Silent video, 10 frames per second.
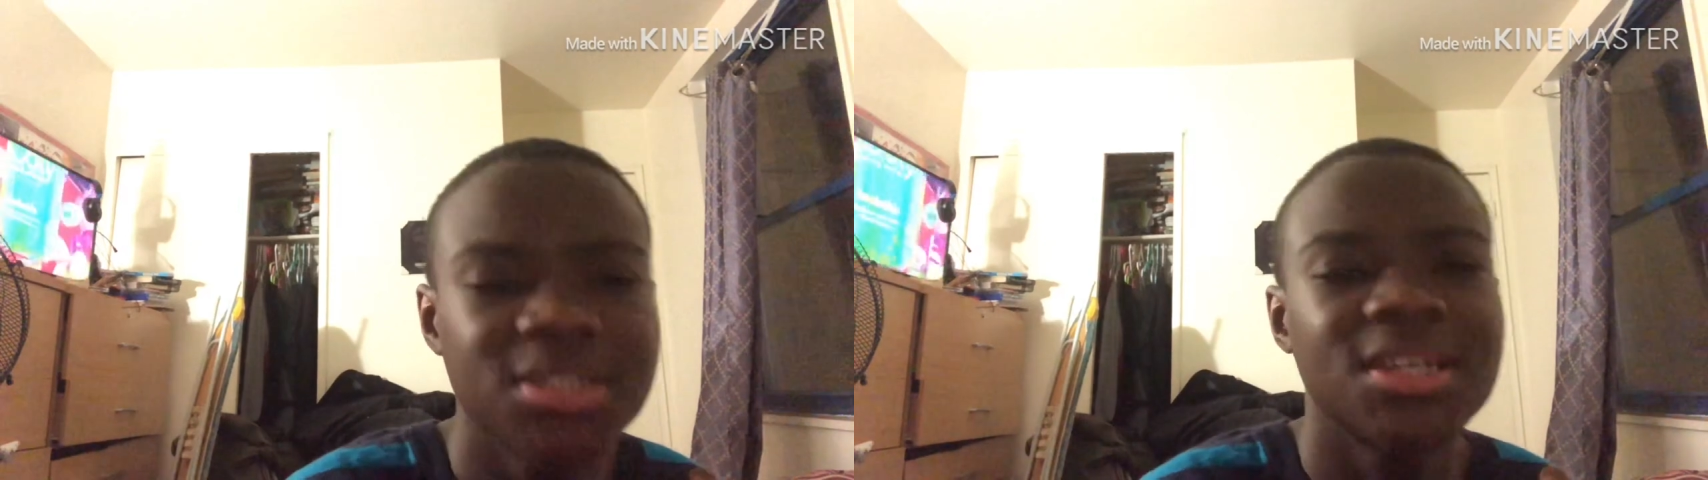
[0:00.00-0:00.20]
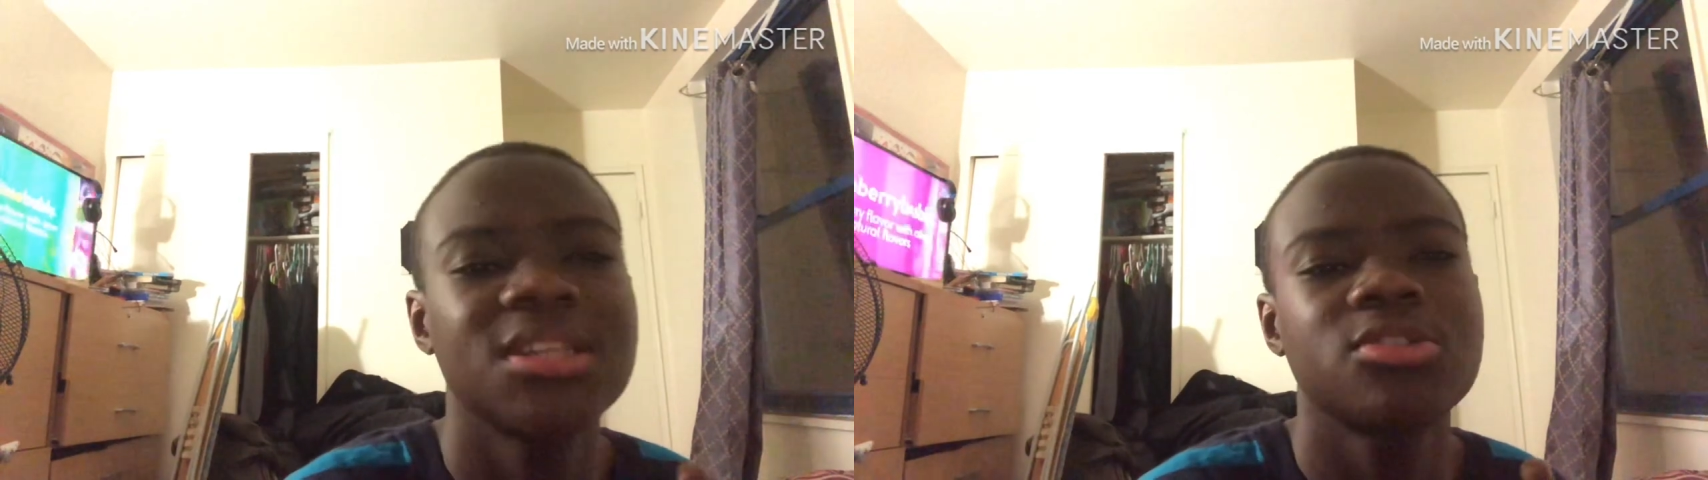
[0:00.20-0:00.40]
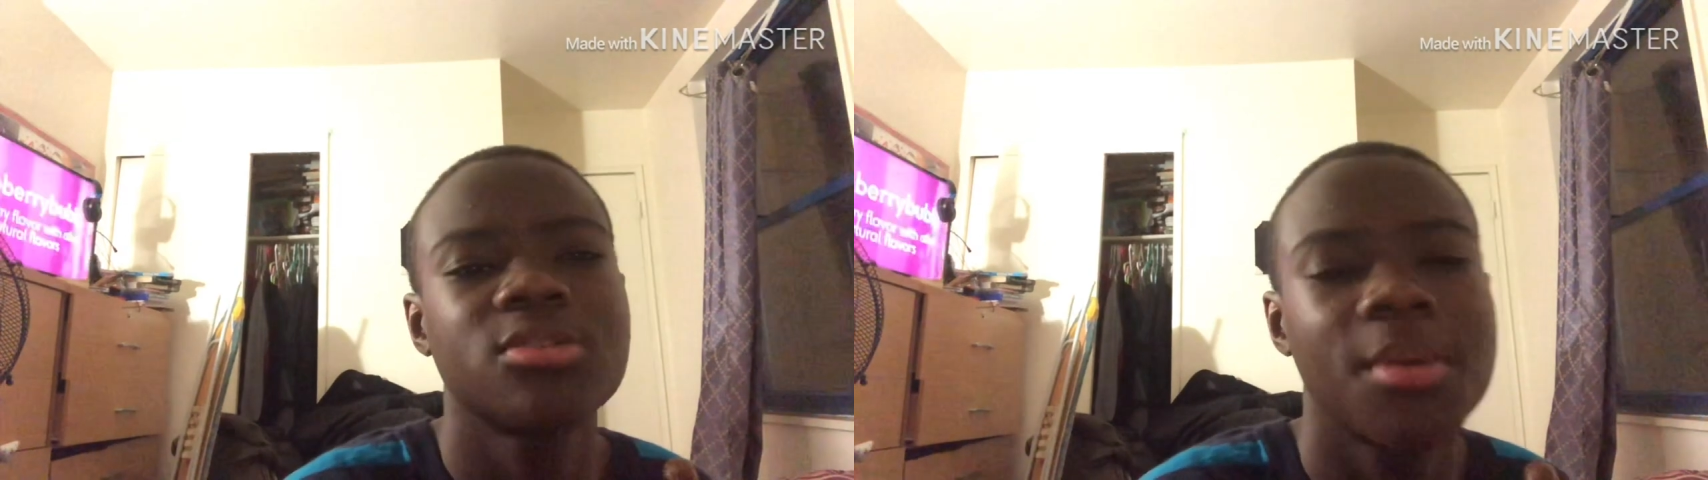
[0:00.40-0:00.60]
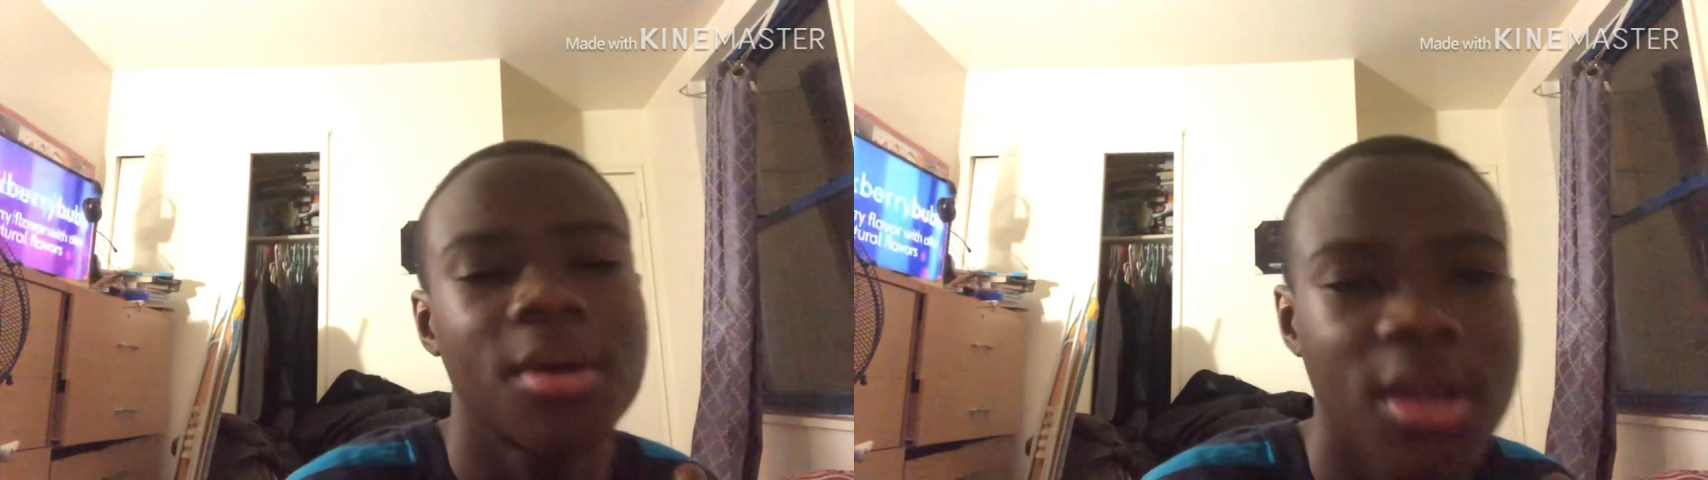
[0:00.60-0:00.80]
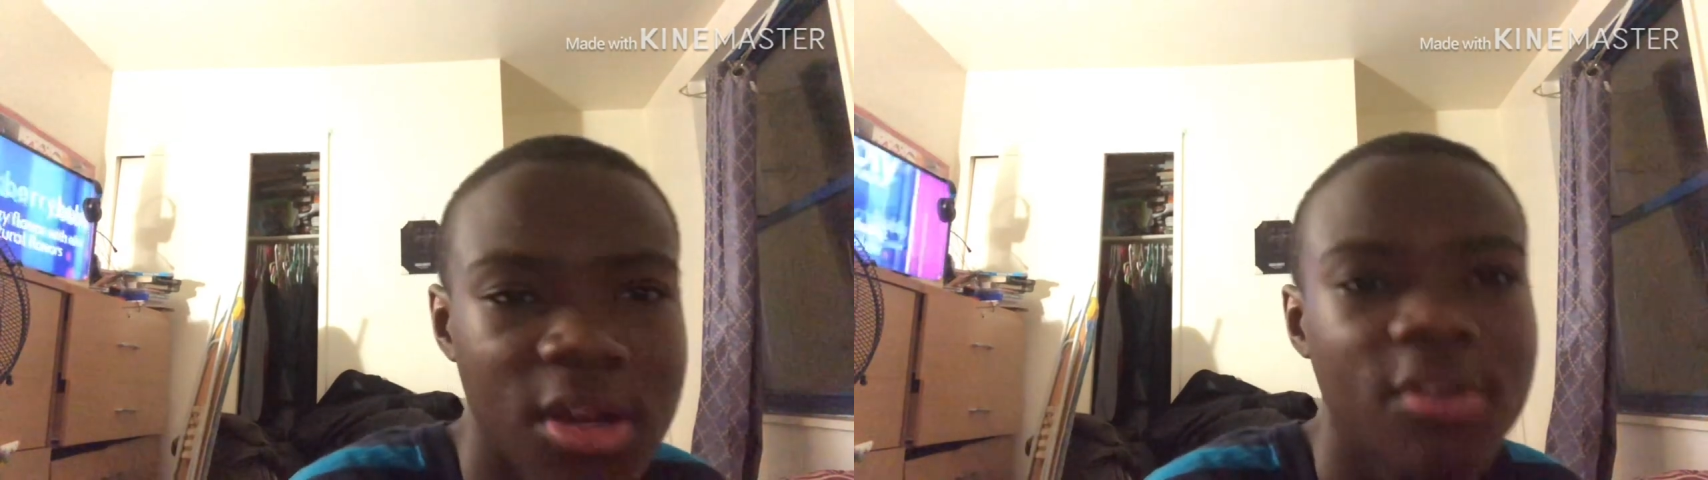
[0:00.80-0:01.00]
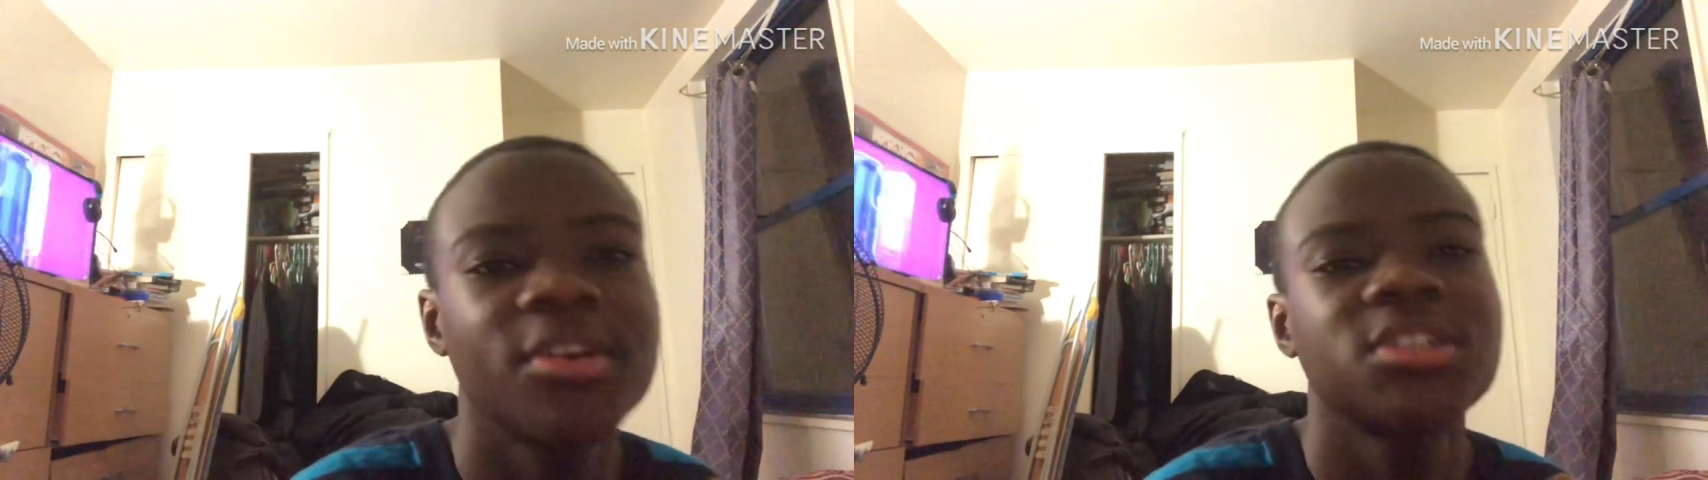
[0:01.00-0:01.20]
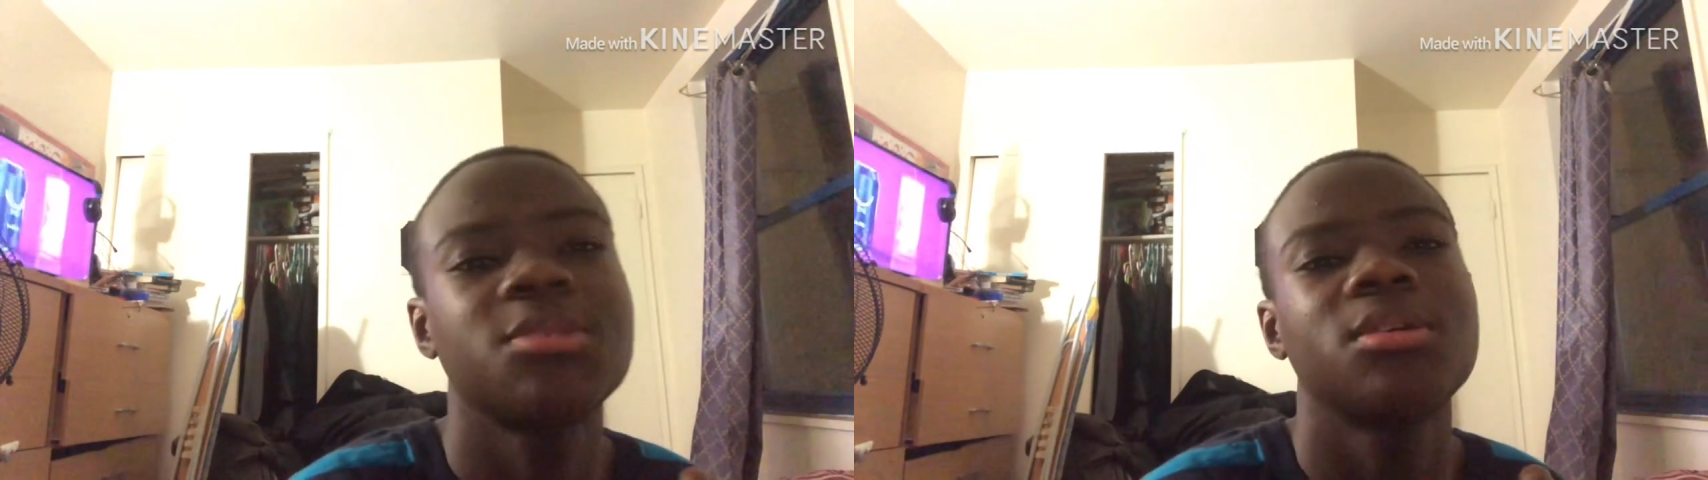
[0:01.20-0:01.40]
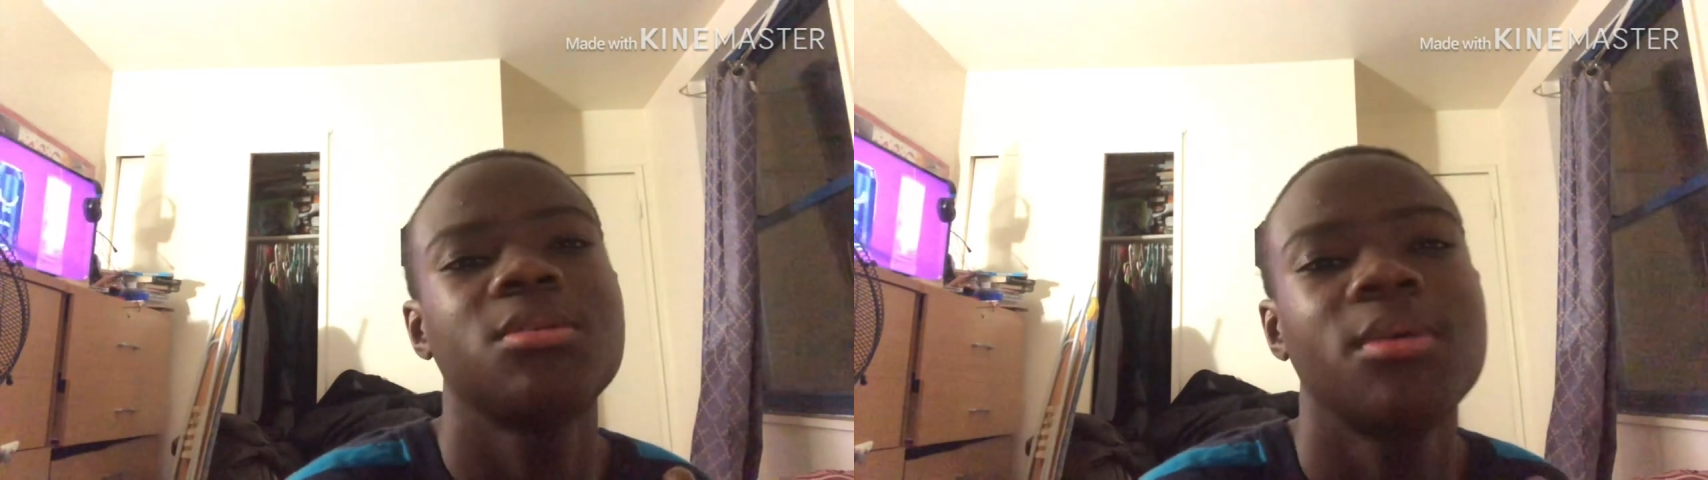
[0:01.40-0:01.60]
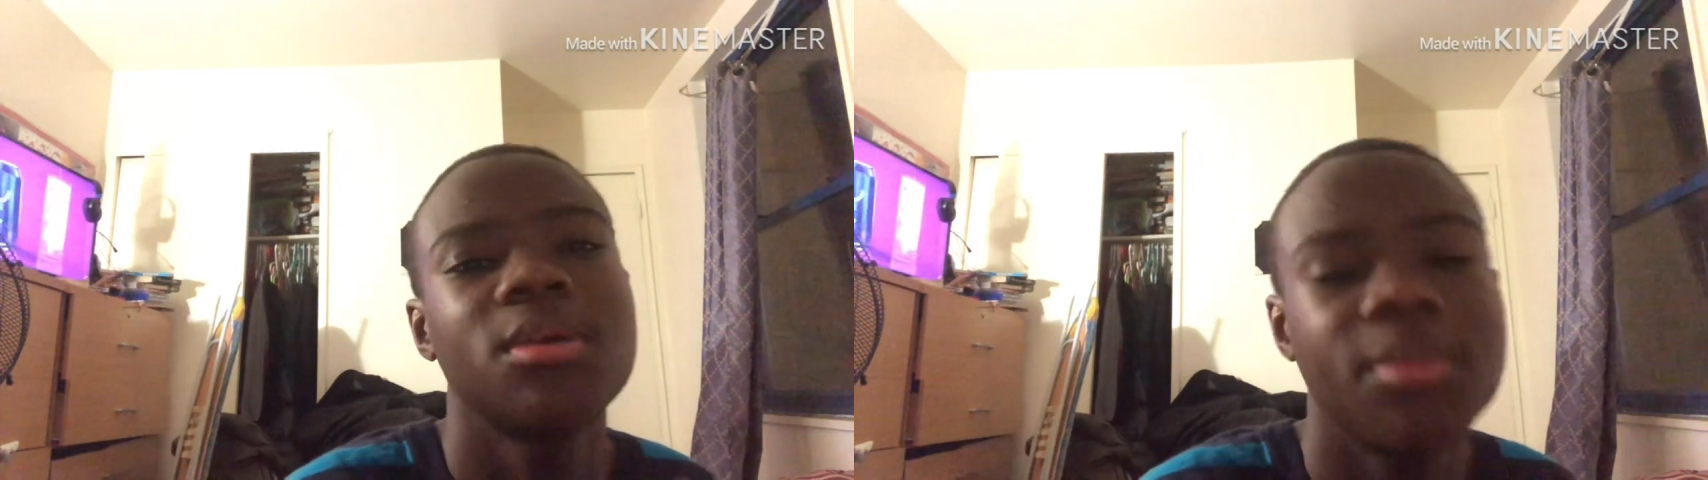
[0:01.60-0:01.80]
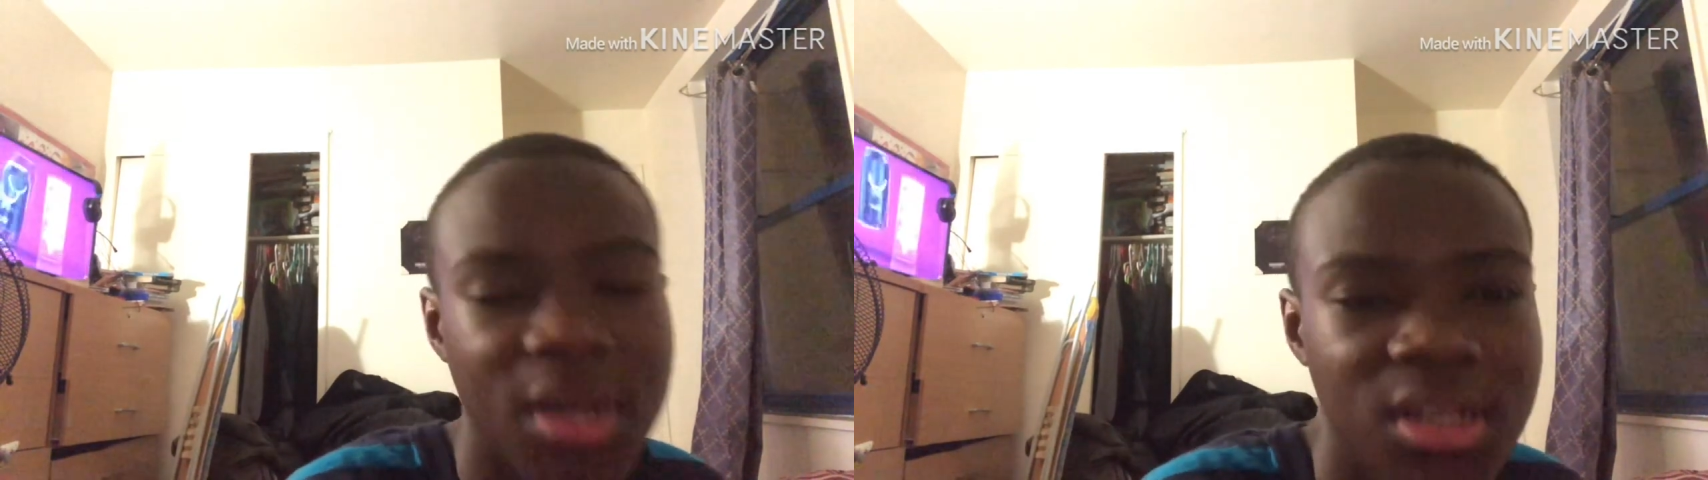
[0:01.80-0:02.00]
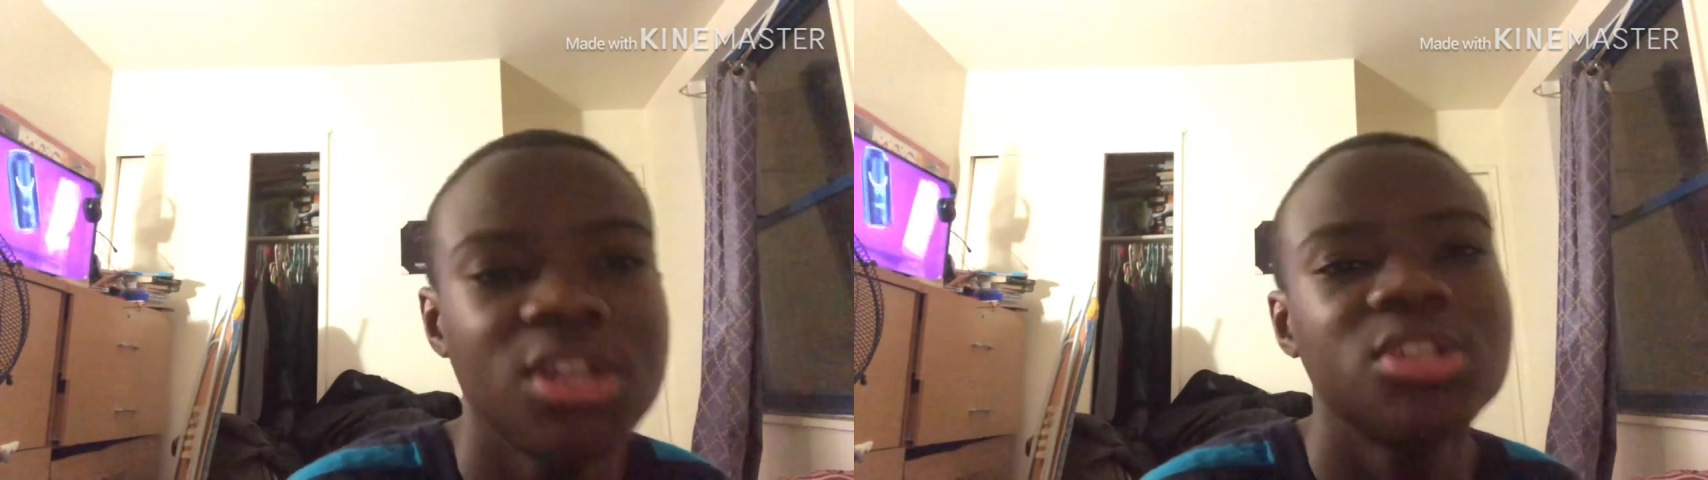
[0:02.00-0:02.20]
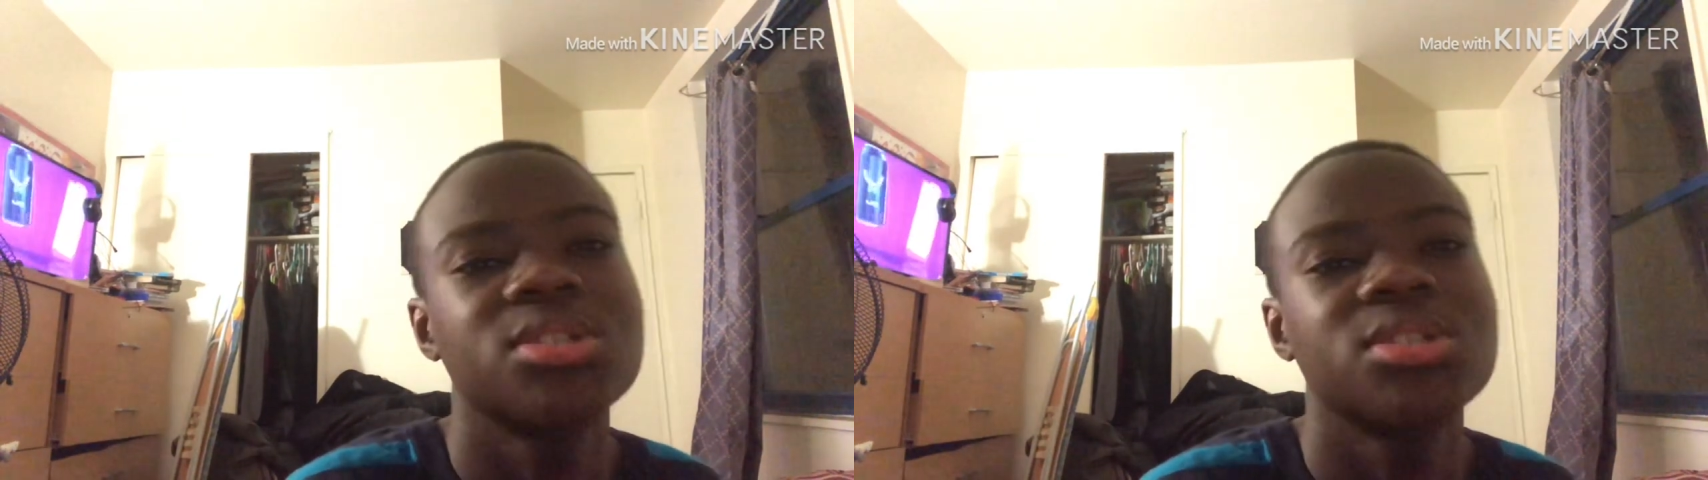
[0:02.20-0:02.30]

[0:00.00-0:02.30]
Please hit the subscribe button and notification button.